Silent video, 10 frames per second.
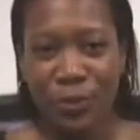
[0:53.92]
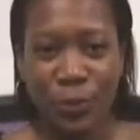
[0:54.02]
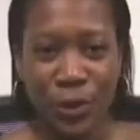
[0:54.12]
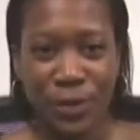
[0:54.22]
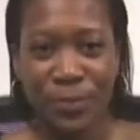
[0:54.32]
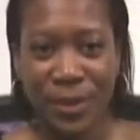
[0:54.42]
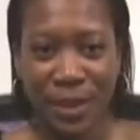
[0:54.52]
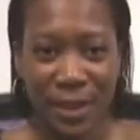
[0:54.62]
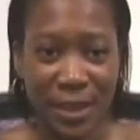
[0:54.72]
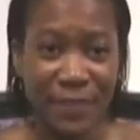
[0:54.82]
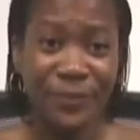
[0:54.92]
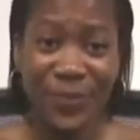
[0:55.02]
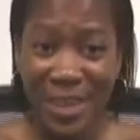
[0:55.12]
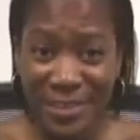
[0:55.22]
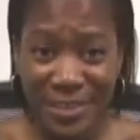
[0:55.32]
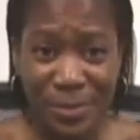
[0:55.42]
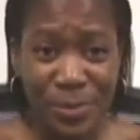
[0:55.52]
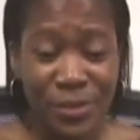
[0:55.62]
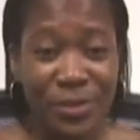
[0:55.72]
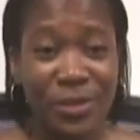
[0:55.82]
would be
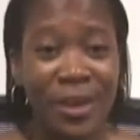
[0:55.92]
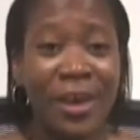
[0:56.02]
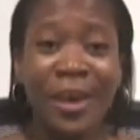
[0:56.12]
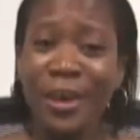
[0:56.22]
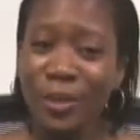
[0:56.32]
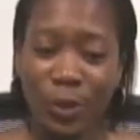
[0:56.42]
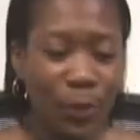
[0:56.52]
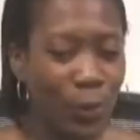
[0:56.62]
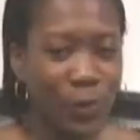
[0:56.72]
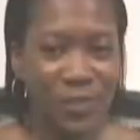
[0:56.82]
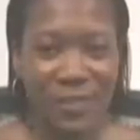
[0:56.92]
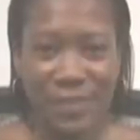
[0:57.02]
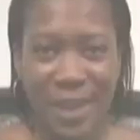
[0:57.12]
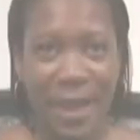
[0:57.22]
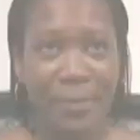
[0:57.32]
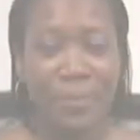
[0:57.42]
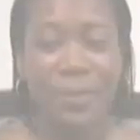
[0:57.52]
feasible, the whole step,